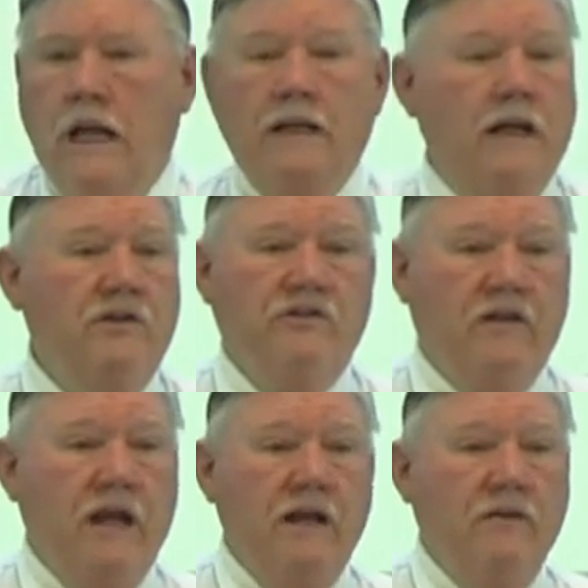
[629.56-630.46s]
And they
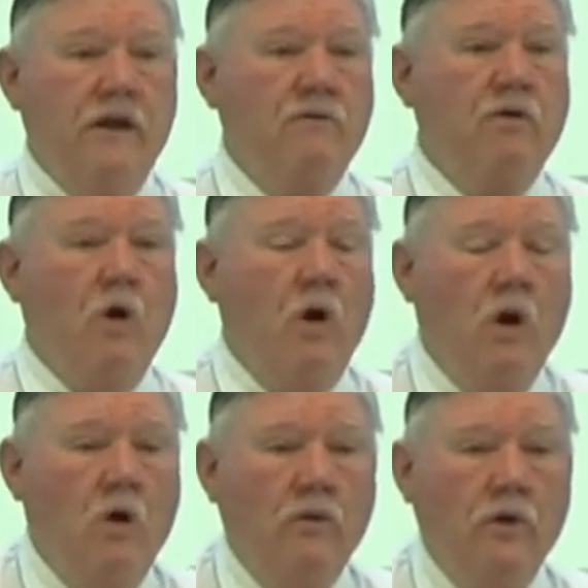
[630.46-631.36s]
stayed there for
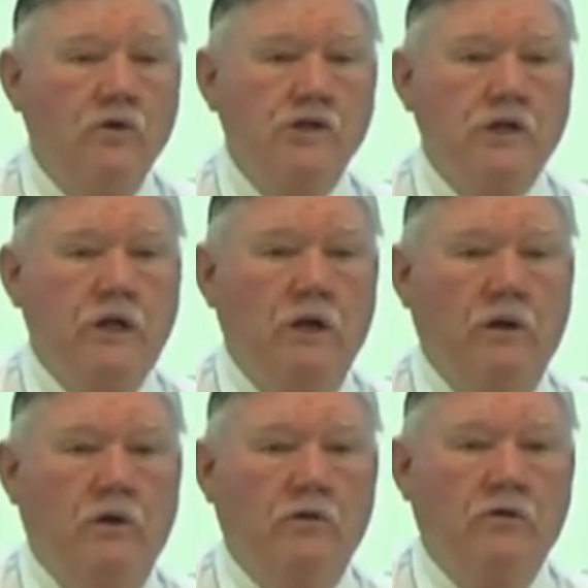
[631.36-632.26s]
all those
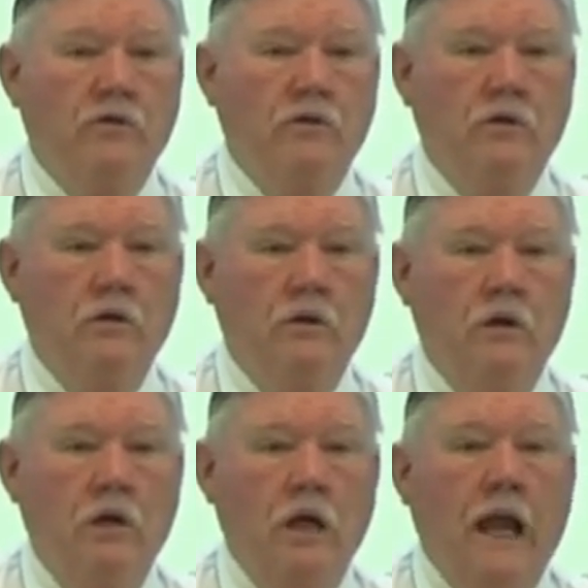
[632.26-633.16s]
years
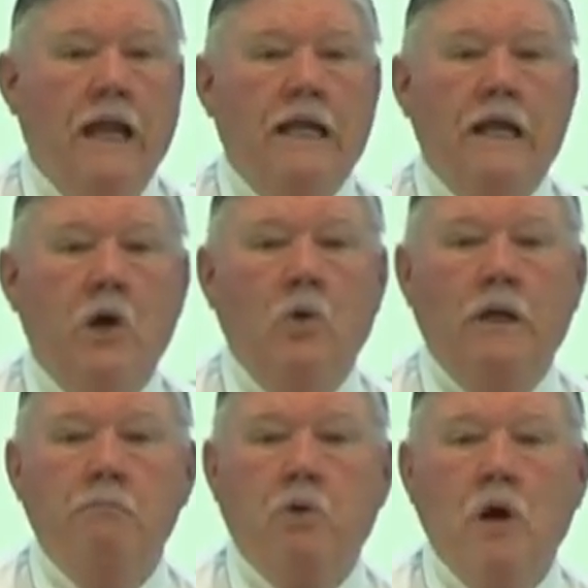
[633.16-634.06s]
and he
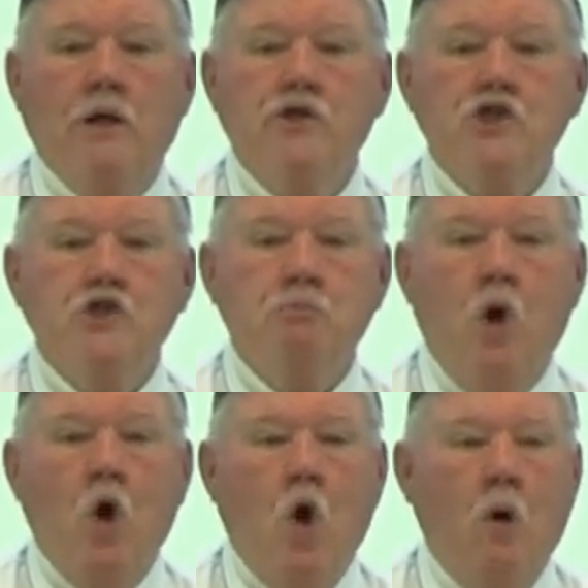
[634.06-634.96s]
only brought a
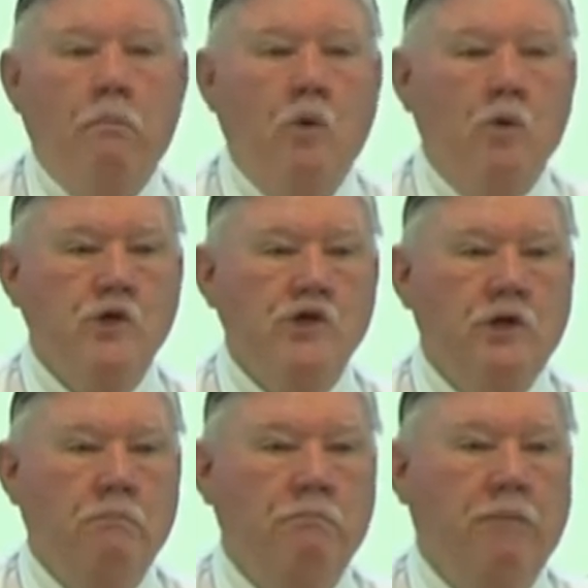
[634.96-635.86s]
small portion
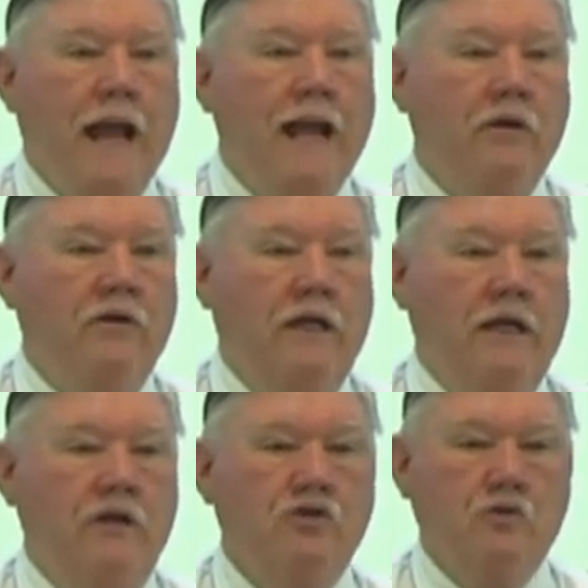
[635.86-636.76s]
of them back to
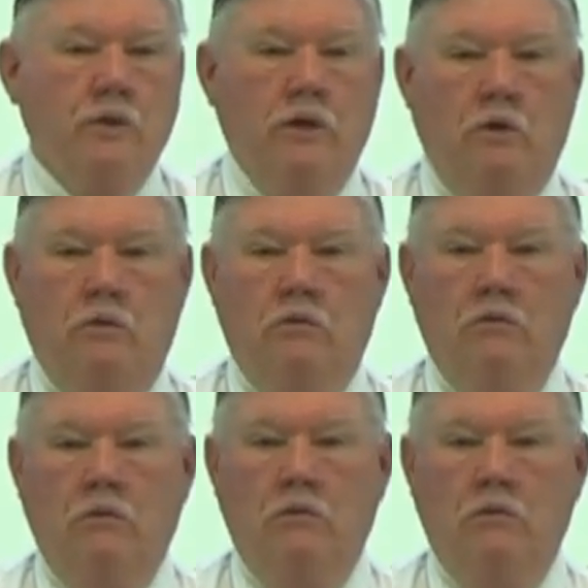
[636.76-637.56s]
Israel